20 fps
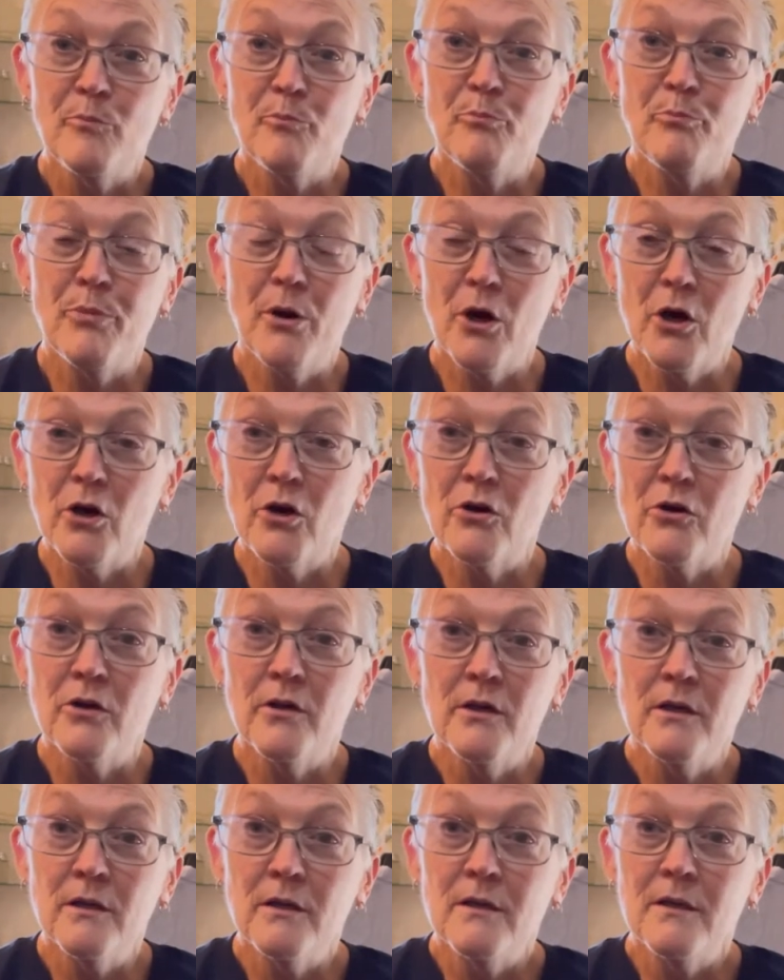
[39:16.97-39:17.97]
per
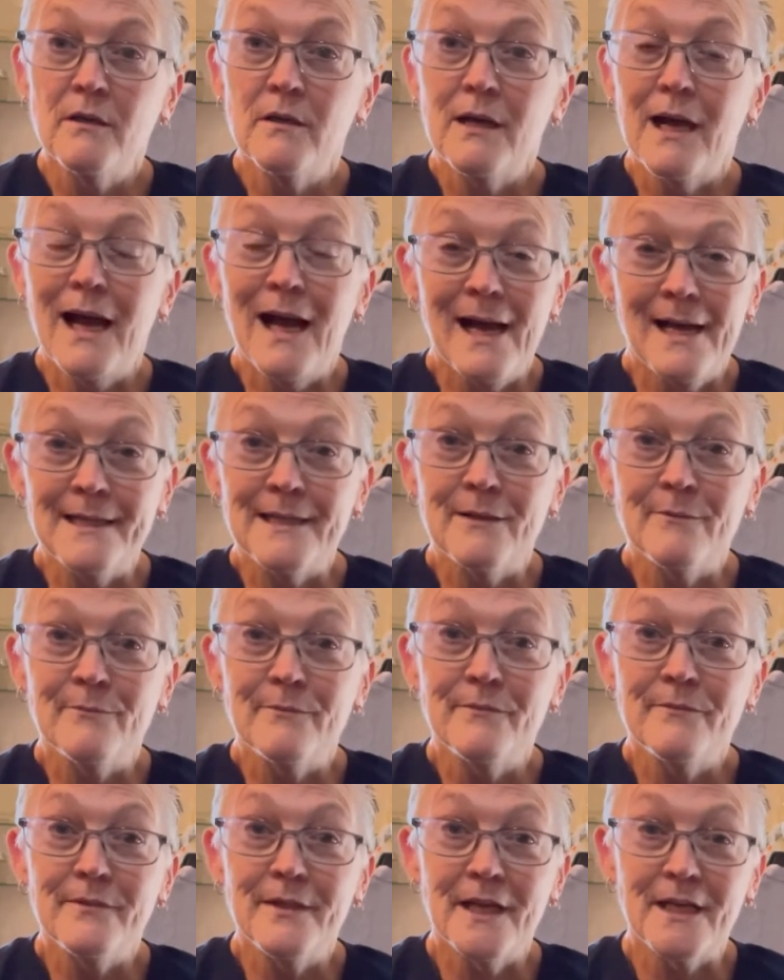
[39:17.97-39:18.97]
item
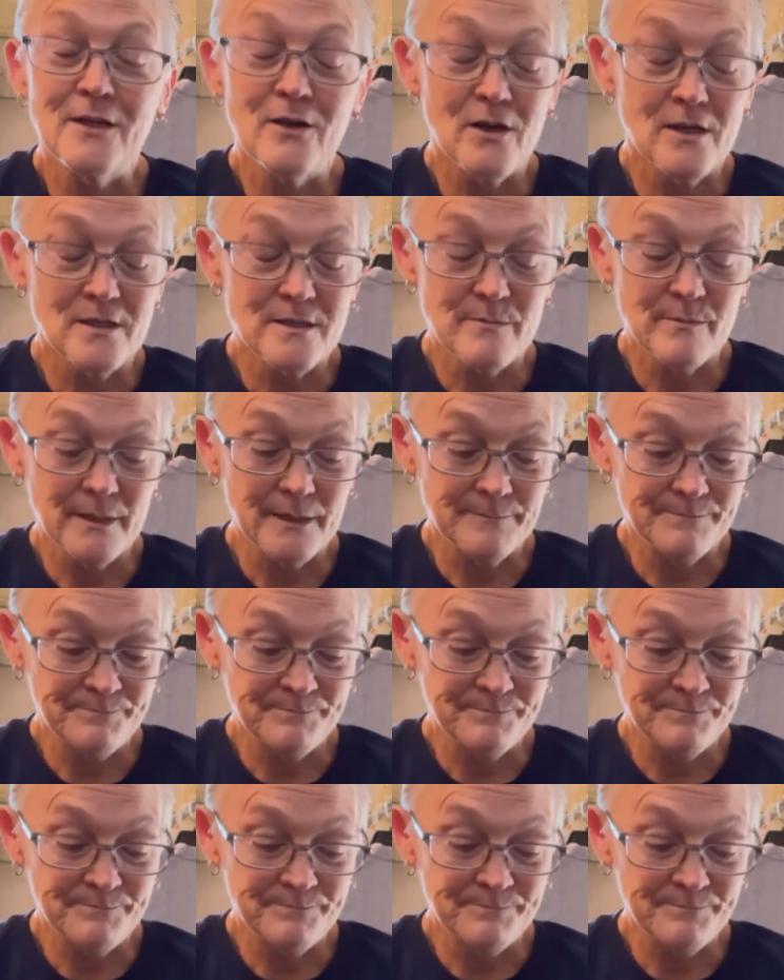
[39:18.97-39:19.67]
they cost me.